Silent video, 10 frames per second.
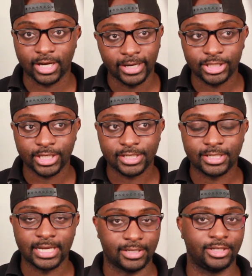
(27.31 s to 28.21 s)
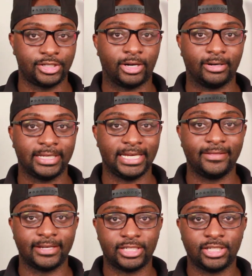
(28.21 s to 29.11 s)
not just necessarily
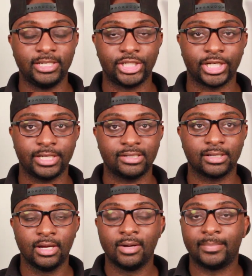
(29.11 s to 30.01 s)
in the teachings,